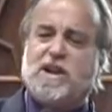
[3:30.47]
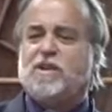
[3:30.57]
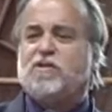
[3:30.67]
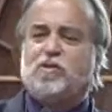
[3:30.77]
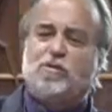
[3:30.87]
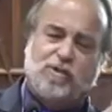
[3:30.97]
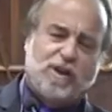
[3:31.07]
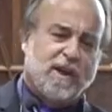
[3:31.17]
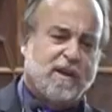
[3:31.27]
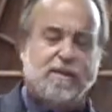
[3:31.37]
is
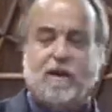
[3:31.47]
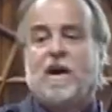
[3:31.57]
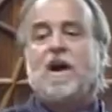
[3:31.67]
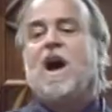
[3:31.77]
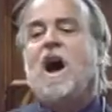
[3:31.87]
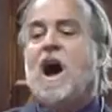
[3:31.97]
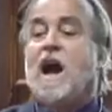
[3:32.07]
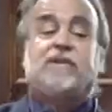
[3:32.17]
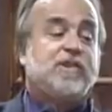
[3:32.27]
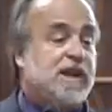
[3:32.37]
usually in the
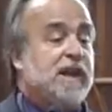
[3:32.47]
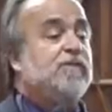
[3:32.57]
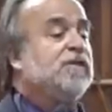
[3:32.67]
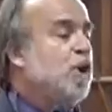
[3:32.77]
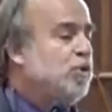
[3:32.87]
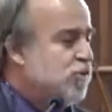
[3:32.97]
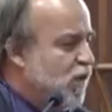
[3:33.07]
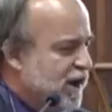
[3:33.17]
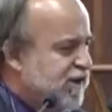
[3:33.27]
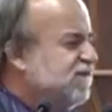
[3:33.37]
high teens, low
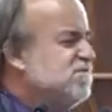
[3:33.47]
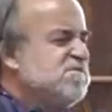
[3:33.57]
20s,